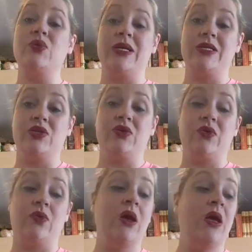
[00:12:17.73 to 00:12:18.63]
to get
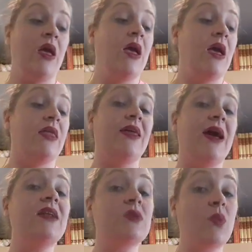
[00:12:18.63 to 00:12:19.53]
to.
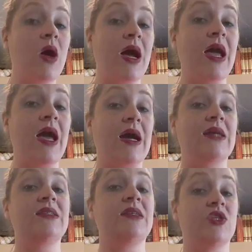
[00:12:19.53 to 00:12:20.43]
That is why
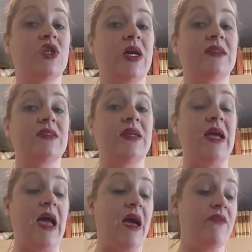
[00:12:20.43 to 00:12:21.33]
I suggest
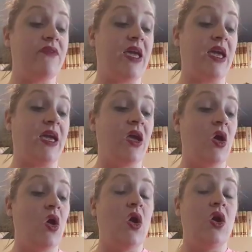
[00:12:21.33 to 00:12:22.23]
having
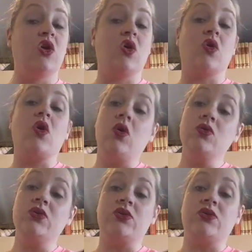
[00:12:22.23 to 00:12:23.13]
your
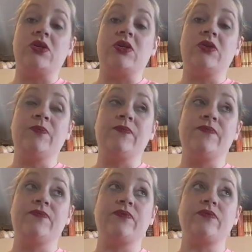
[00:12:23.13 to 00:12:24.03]
holster
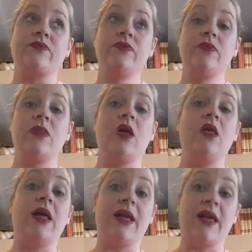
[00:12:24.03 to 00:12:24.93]

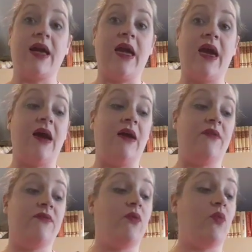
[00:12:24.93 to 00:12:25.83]
like I
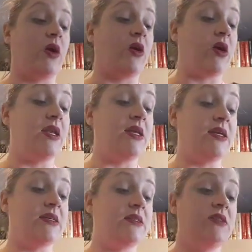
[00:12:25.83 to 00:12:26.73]
have where it
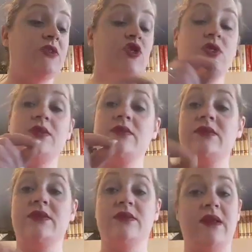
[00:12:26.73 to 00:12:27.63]
is
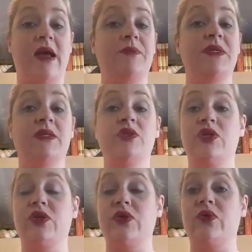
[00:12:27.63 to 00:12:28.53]
just snapped
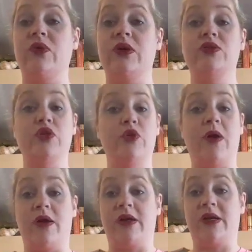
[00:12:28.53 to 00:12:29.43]
into two
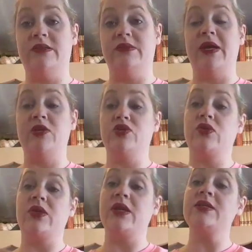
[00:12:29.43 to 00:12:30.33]
pockets. Make
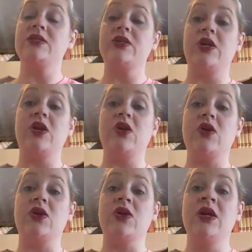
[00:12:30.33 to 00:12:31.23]
sure that it's
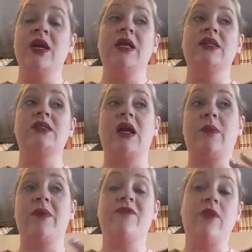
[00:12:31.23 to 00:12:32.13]
secure. It's not
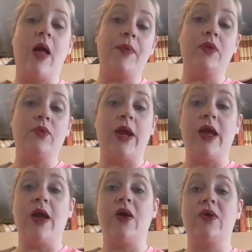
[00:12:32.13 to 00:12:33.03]
going to be flopping
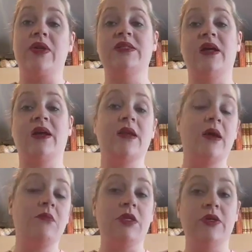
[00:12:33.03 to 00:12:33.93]
around. It's not going to
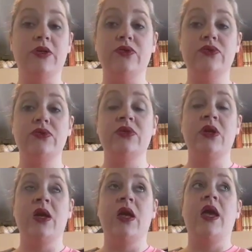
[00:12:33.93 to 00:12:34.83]
come loose
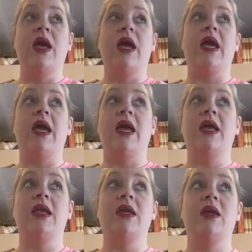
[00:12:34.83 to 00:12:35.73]

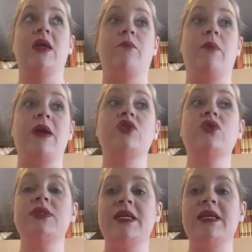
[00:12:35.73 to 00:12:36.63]
and make
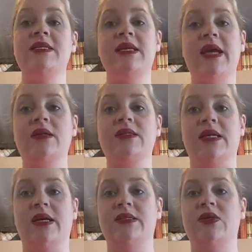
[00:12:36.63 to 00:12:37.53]
sure it's easy
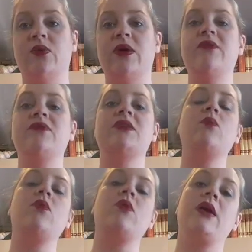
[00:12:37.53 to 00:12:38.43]
access. So if
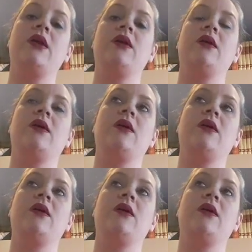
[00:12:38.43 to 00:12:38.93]
someone